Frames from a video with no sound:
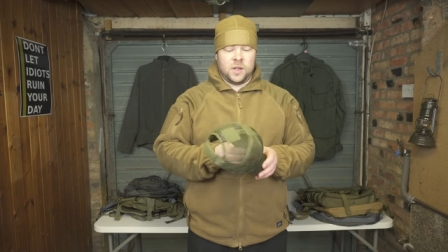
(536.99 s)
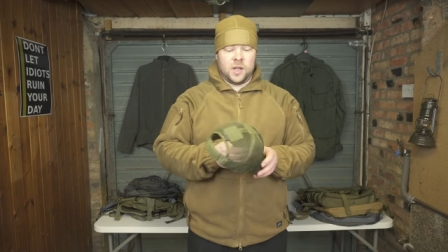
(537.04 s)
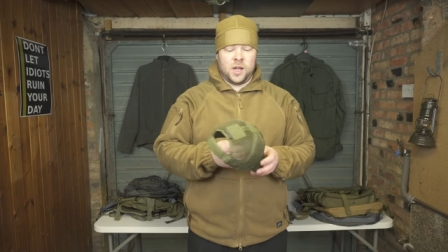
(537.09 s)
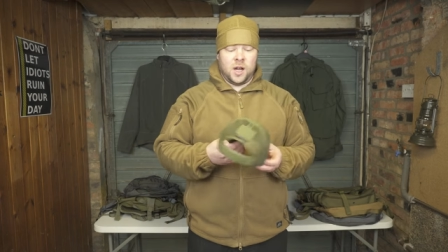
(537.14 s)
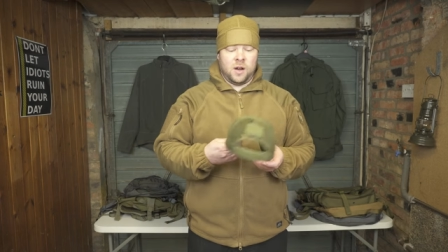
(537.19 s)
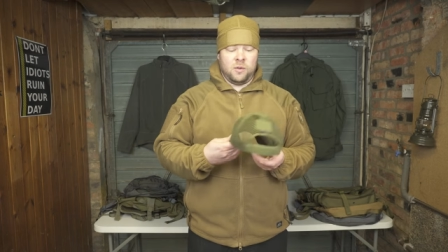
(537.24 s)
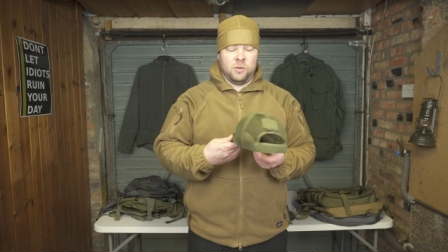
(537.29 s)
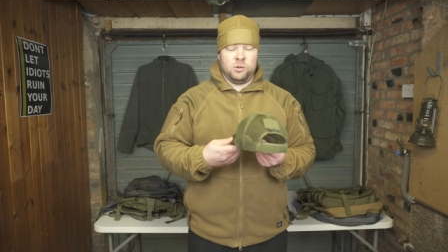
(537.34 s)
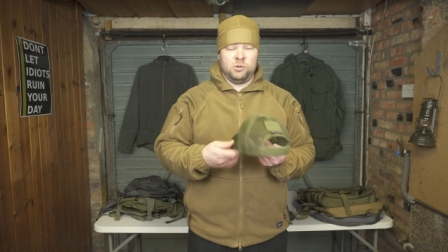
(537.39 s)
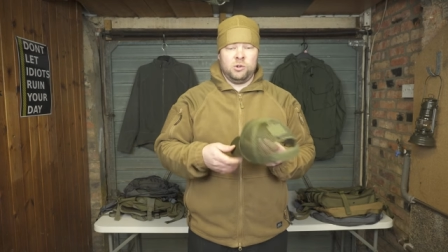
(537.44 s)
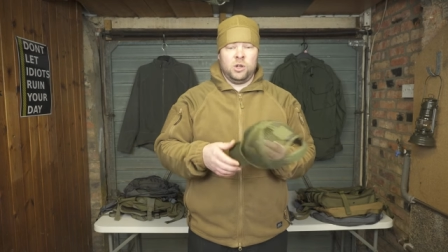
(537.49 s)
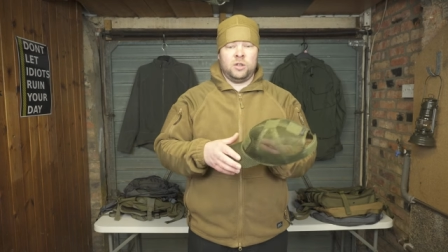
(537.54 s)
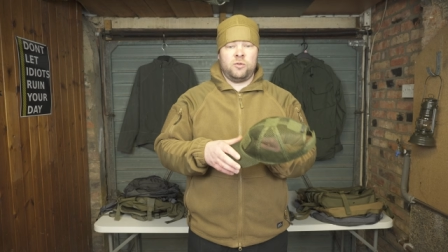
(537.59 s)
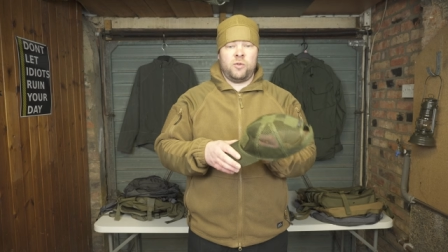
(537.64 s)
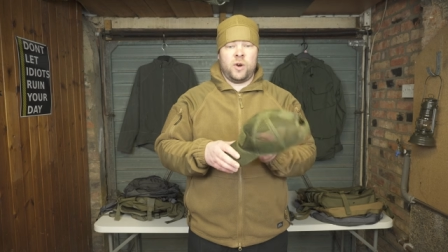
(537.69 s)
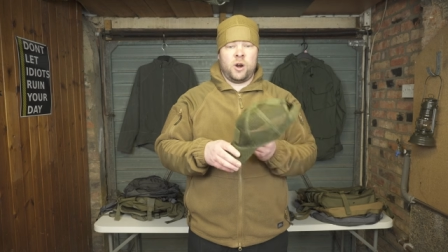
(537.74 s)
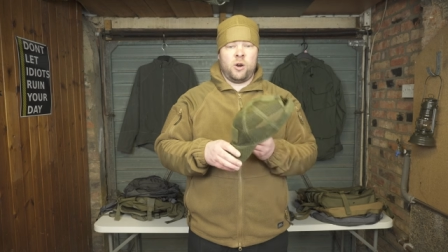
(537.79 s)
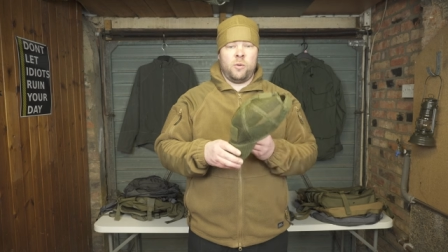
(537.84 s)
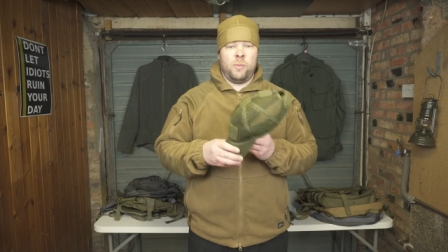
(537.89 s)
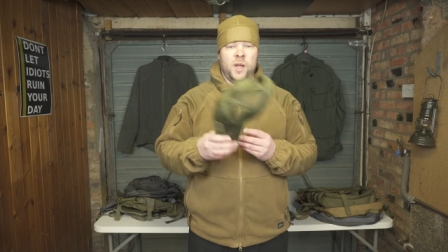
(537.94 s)
I would not
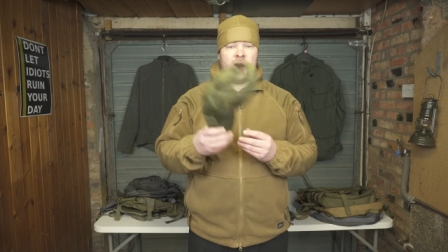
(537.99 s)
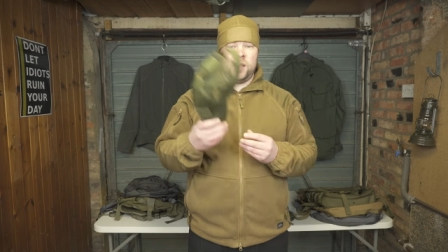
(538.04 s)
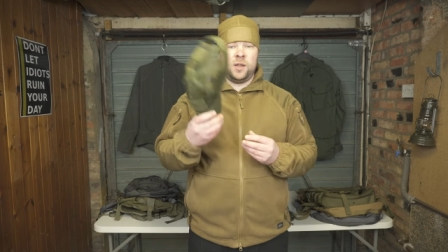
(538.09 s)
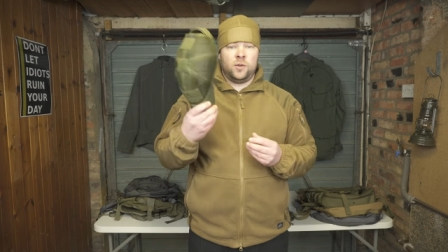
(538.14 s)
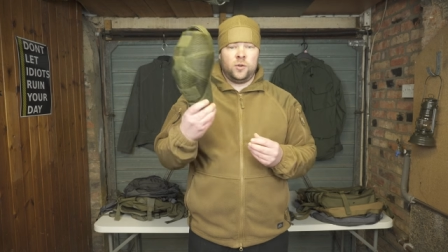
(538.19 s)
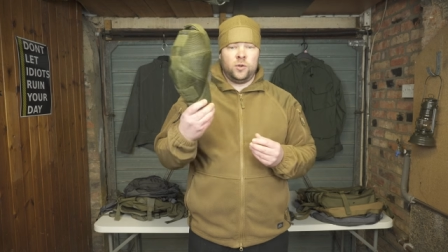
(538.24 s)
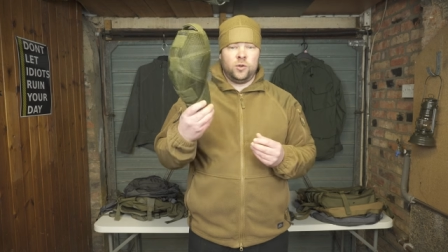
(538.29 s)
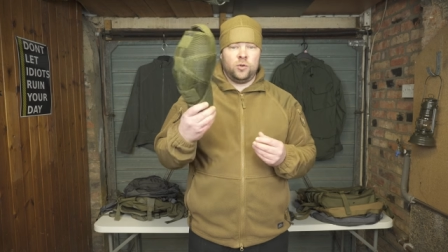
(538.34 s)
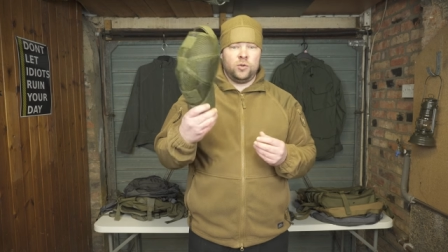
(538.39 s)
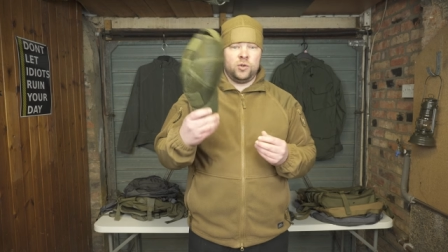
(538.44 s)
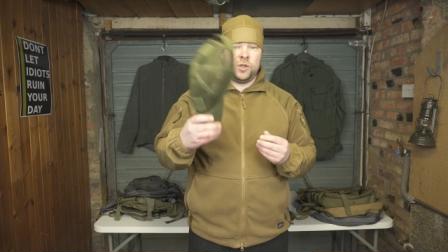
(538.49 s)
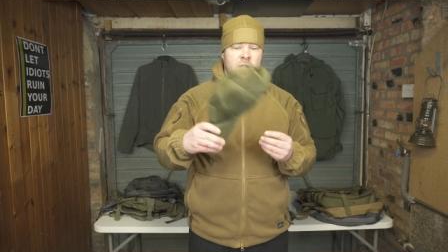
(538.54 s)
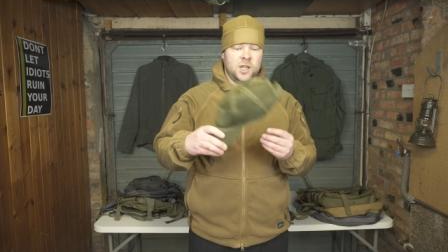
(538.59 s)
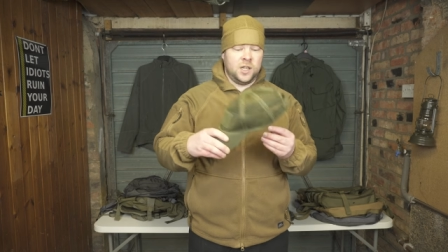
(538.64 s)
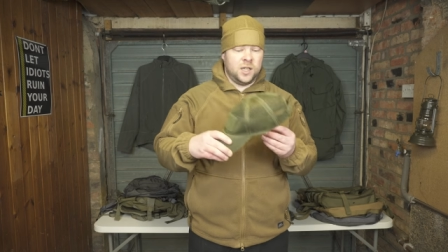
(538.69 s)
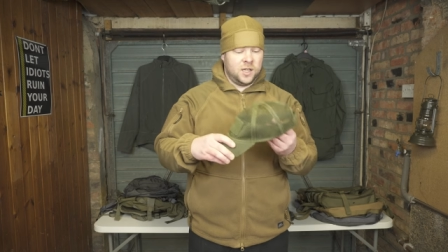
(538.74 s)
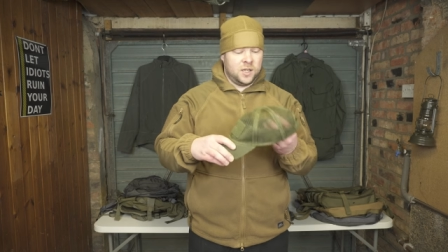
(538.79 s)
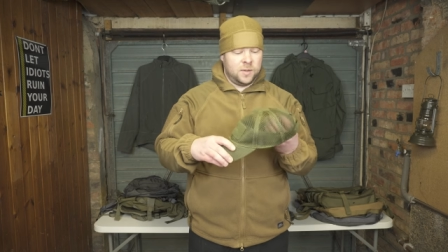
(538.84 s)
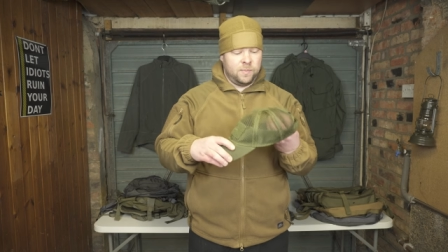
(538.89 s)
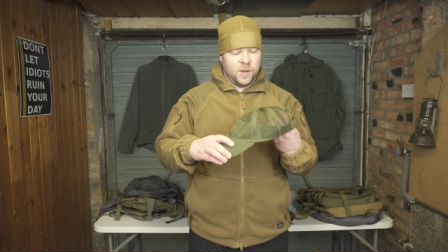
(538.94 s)
recommend to use
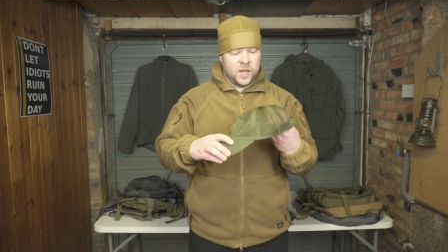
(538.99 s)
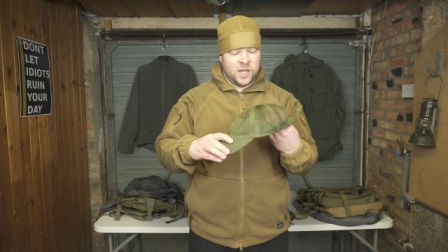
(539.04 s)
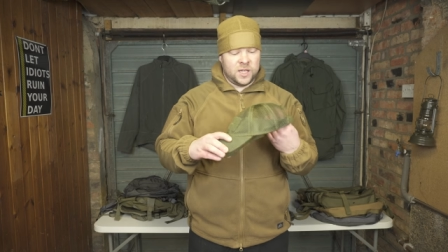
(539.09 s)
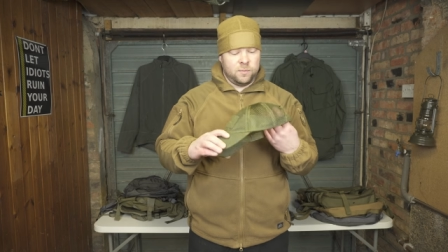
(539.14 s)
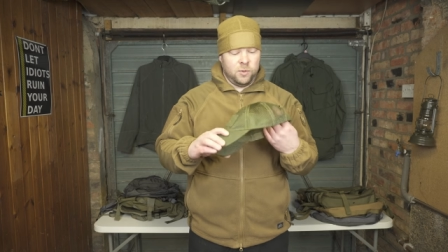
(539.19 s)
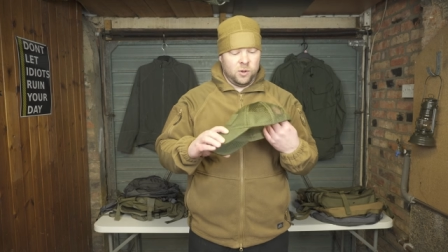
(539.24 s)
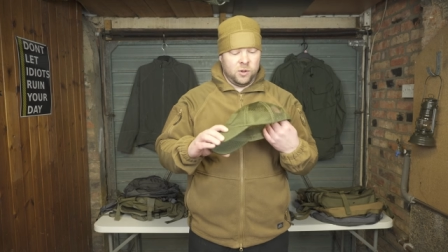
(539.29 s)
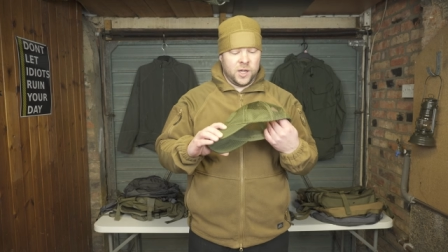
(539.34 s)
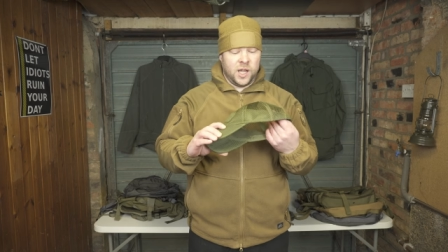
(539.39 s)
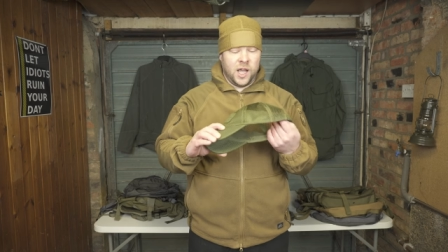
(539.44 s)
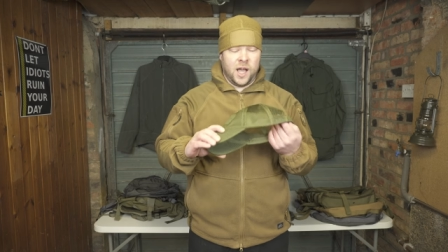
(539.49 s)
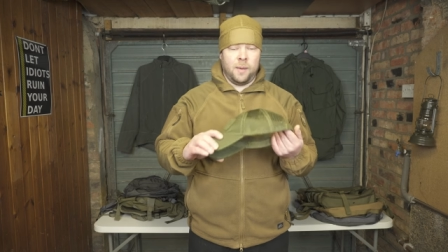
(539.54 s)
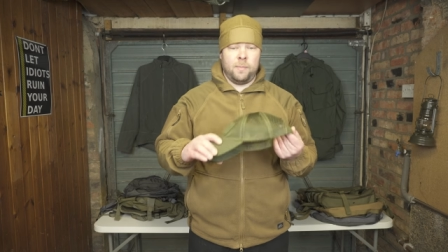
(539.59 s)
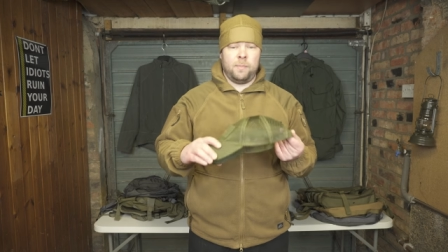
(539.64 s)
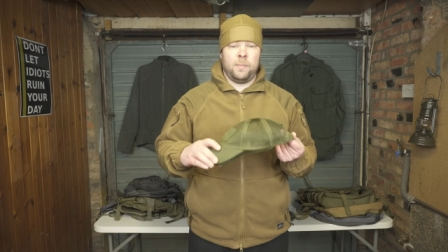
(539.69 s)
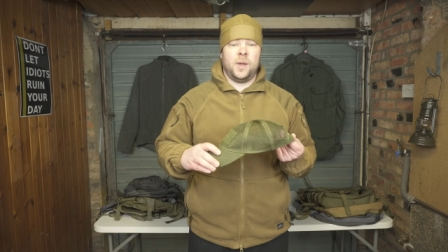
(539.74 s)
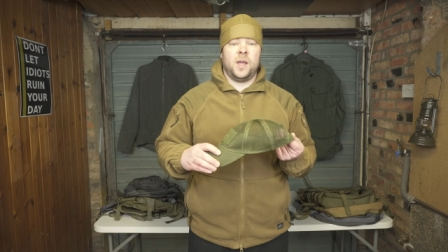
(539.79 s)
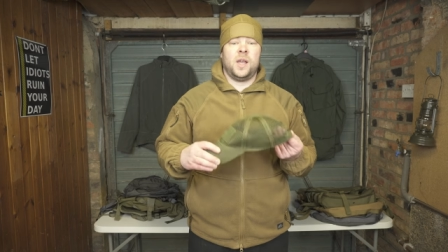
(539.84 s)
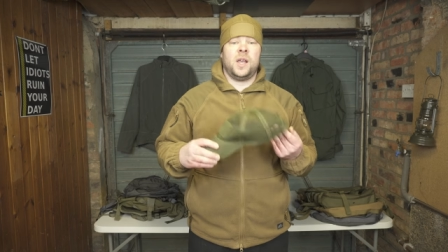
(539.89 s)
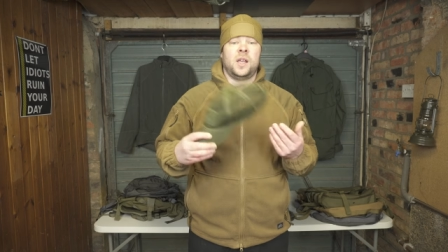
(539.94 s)
this baseball cap